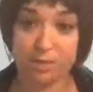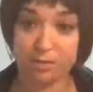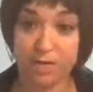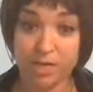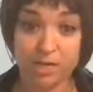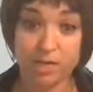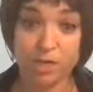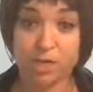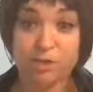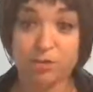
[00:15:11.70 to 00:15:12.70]

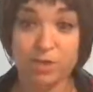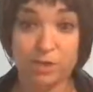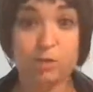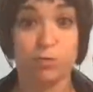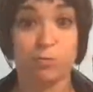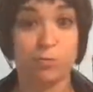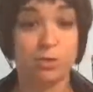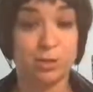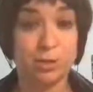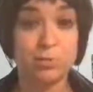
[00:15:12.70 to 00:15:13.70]
Another thing you can do is
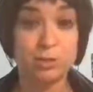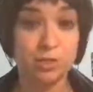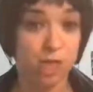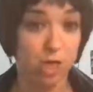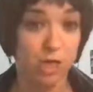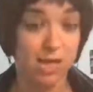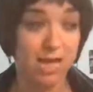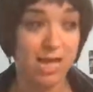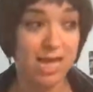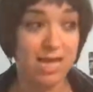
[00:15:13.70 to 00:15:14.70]
Loom. Loom is really
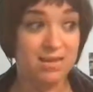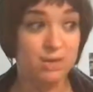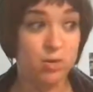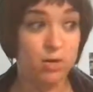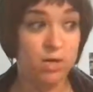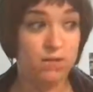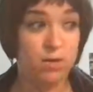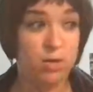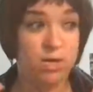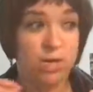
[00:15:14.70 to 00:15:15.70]
good if you
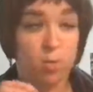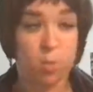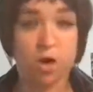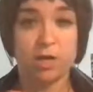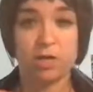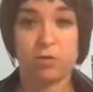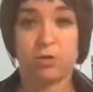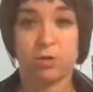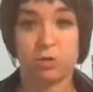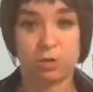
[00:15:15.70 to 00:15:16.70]
want to like walk
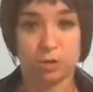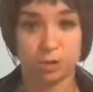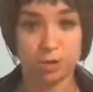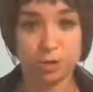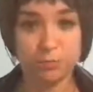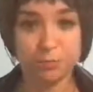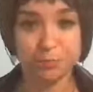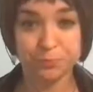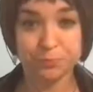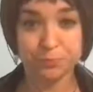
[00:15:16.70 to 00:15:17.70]
them through an
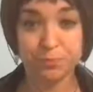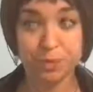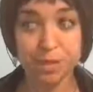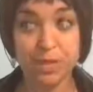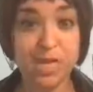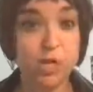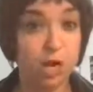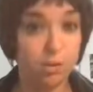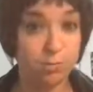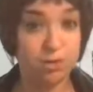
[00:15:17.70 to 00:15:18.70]
instructional.
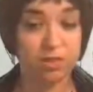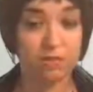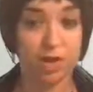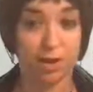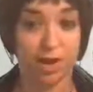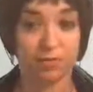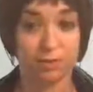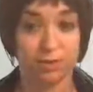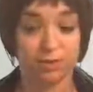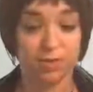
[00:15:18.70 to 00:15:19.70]
Again, you're uploading the video
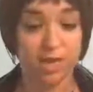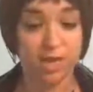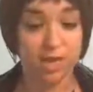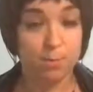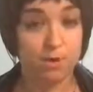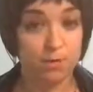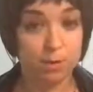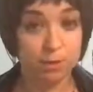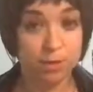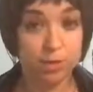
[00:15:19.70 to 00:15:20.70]
afterwards,
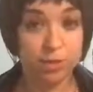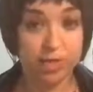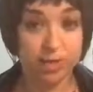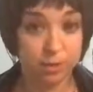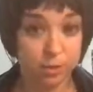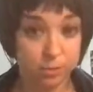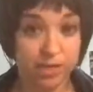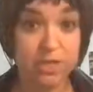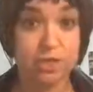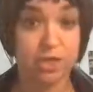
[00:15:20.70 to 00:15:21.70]
but if you just want to do like a
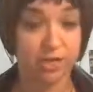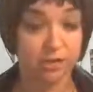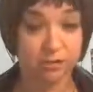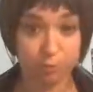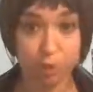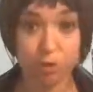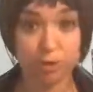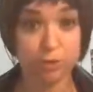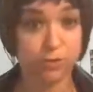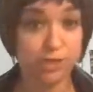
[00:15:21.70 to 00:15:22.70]
screen share,
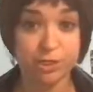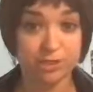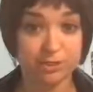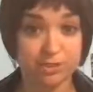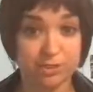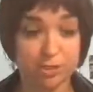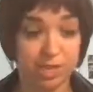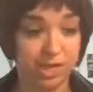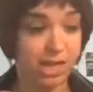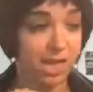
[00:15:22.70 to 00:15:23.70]
record a screen share
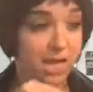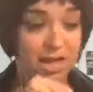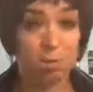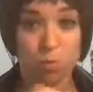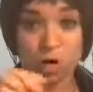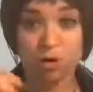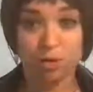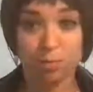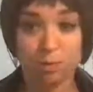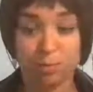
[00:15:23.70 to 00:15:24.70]
essentially, and
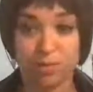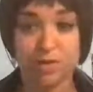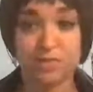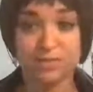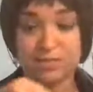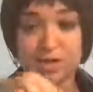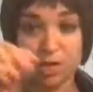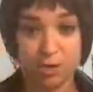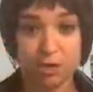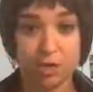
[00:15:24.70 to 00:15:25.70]
walk them through like this
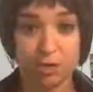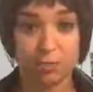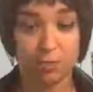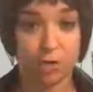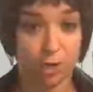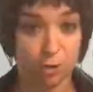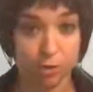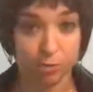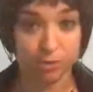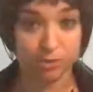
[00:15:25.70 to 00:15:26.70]
is how you click through
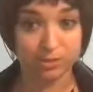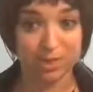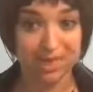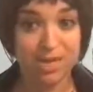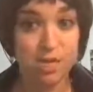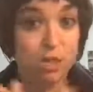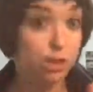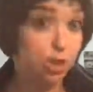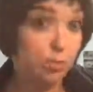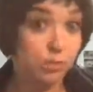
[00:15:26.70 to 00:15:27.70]
in QuickBooks,
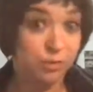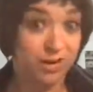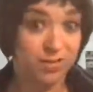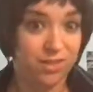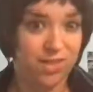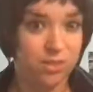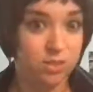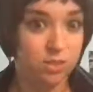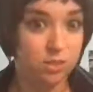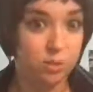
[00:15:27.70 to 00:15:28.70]
Loom is great for
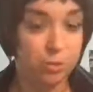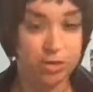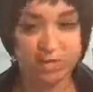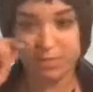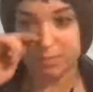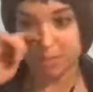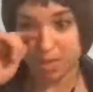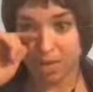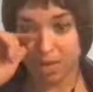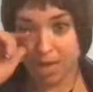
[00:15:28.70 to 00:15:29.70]
that. Super
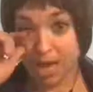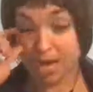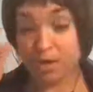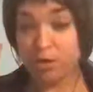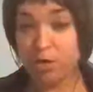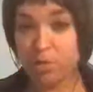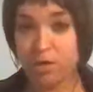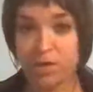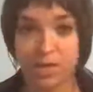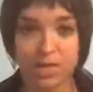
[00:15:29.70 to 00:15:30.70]
easy. Another
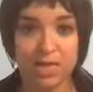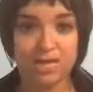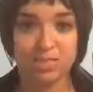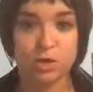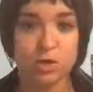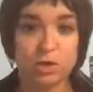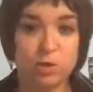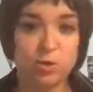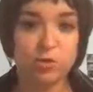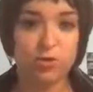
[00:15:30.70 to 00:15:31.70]
good one that I like, it's
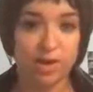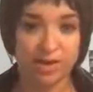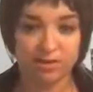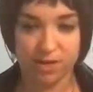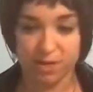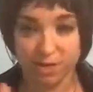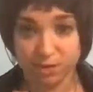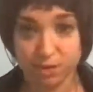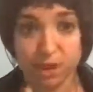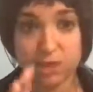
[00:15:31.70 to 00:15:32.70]
called Lumen 5.
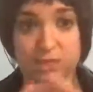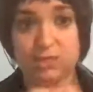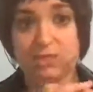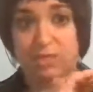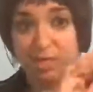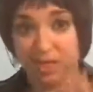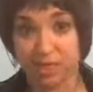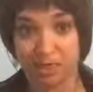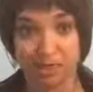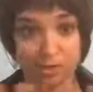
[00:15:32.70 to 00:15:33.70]
Again, these are all
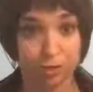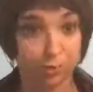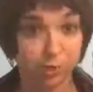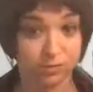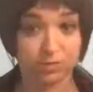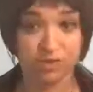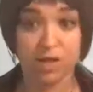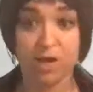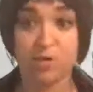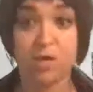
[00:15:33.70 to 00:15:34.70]
listed in the description of
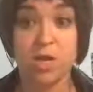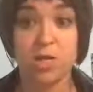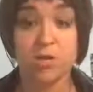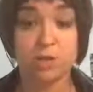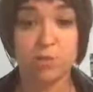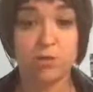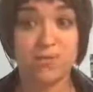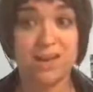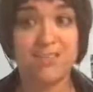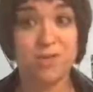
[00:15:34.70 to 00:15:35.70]
this video.
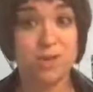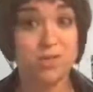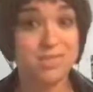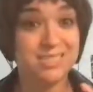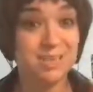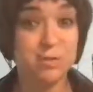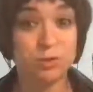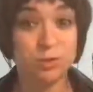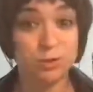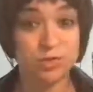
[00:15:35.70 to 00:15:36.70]
Lumen 5, you can
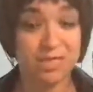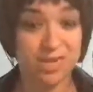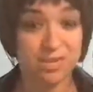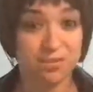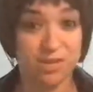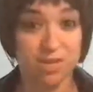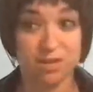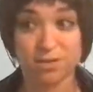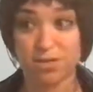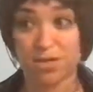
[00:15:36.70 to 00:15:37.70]
assemble short text
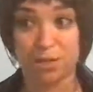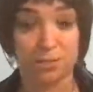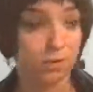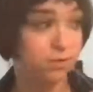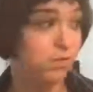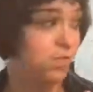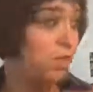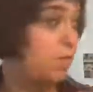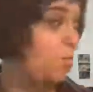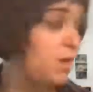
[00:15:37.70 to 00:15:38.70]
videos and it
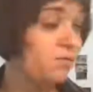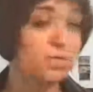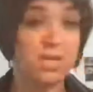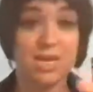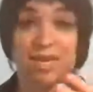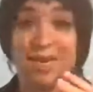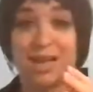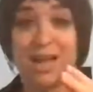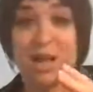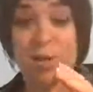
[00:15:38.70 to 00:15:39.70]
throws in
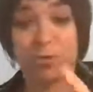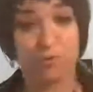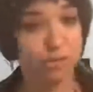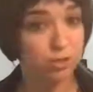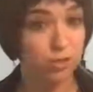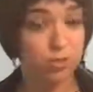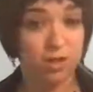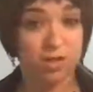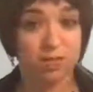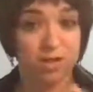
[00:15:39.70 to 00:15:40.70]
music and
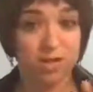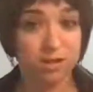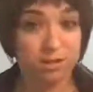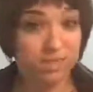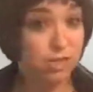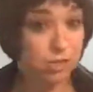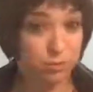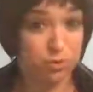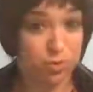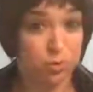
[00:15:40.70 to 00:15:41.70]
professional quality videos. It's
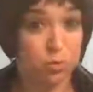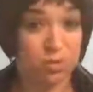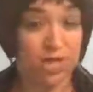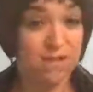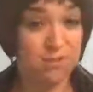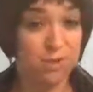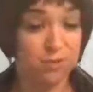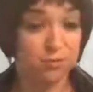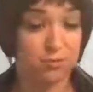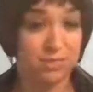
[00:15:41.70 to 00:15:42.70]
actually really cool. I
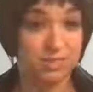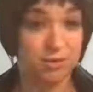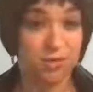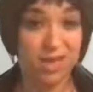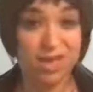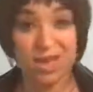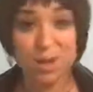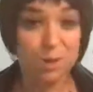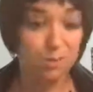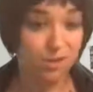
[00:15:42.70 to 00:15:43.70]
haven't used it for myself
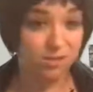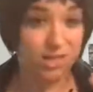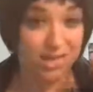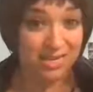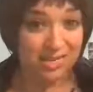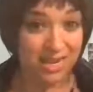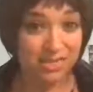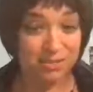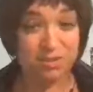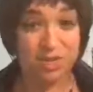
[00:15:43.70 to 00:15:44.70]
yet, but if like
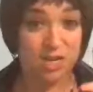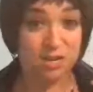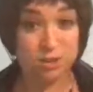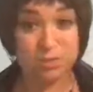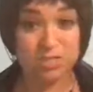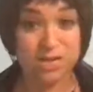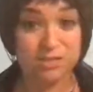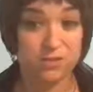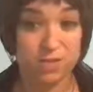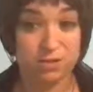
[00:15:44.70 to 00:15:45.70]
a
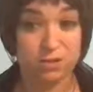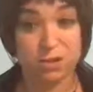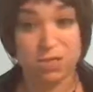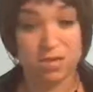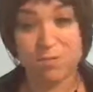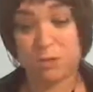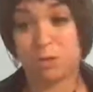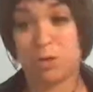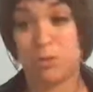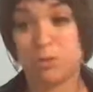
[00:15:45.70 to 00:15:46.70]
short text video is your
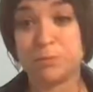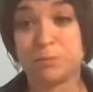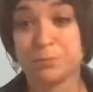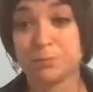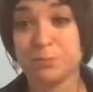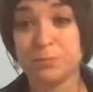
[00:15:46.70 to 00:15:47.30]
jam, it's pretty cool.